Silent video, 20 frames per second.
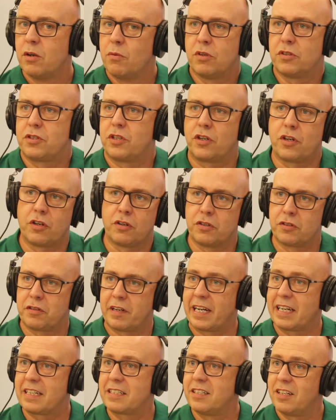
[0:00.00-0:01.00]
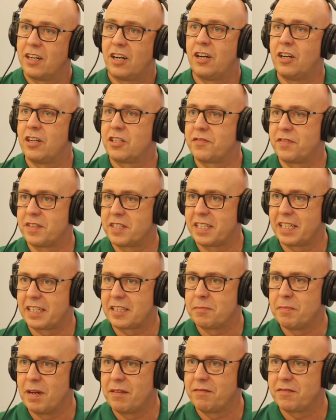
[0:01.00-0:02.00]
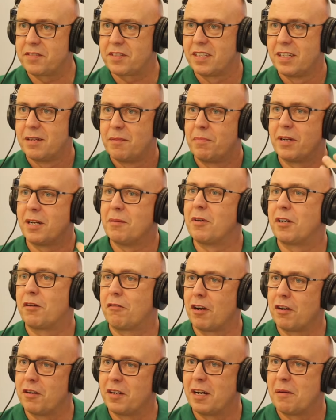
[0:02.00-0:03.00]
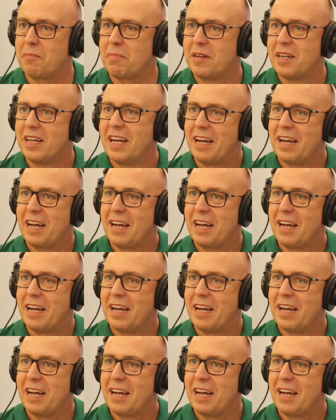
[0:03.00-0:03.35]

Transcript: what's your contract? I asked for six months, but I'm a grown up.